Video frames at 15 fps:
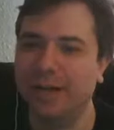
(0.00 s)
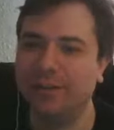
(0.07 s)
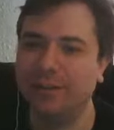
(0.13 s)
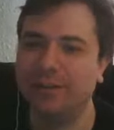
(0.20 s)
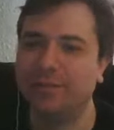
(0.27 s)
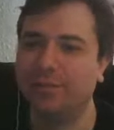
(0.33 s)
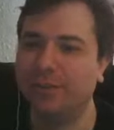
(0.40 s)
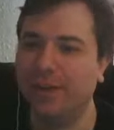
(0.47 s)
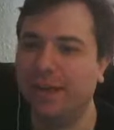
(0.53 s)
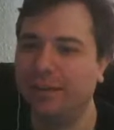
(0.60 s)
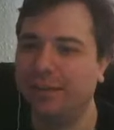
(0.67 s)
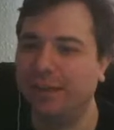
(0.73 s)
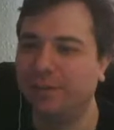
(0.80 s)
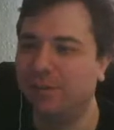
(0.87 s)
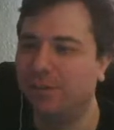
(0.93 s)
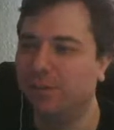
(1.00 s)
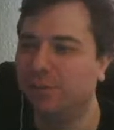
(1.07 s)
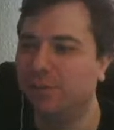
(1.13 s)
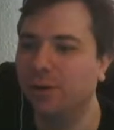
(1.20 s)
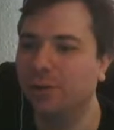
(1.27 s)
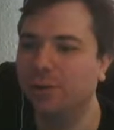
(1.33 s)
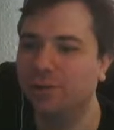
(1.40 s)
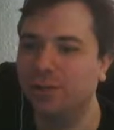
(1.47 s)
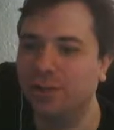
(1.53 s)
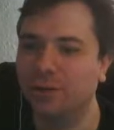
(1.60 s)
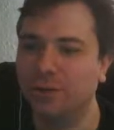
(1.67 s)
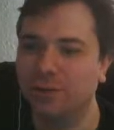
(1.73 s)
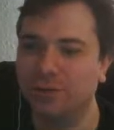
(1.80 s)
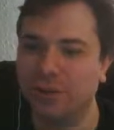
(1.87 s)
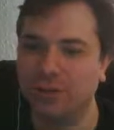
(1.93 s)
add that to your roll, so you
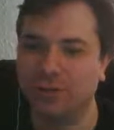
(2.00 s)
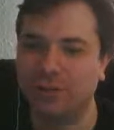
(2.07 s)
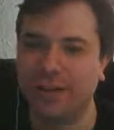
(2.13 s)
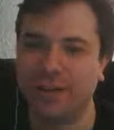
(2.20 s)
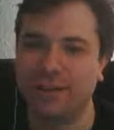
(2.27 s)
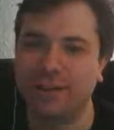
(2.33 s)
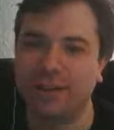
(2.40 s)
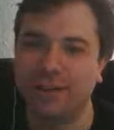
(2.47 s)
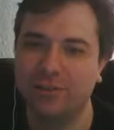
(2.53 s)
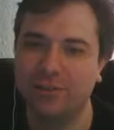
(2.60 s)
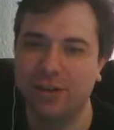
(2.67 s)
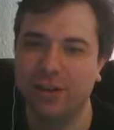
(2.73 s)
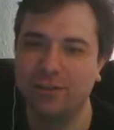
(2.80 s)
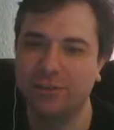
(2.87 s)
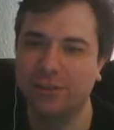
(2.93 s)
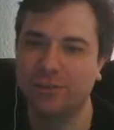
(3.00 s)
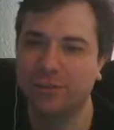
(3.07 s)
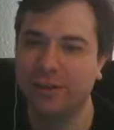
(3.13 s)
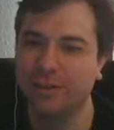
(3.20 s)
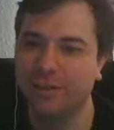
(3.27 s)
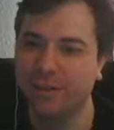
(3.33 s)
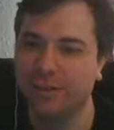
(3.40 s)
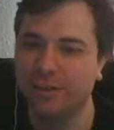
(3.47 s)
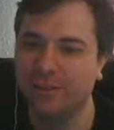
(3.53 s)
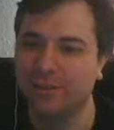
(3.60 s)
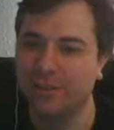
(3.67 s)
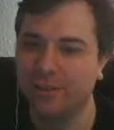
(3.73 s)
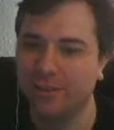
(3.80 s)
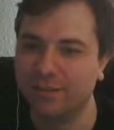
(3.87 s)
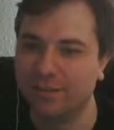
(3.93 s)
can just like charge off into the
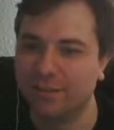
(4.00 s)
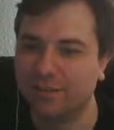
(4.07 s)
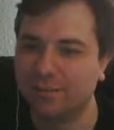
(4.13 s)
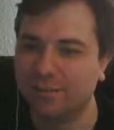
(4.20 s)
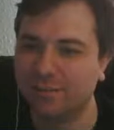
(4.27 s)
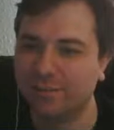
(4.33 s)
distance.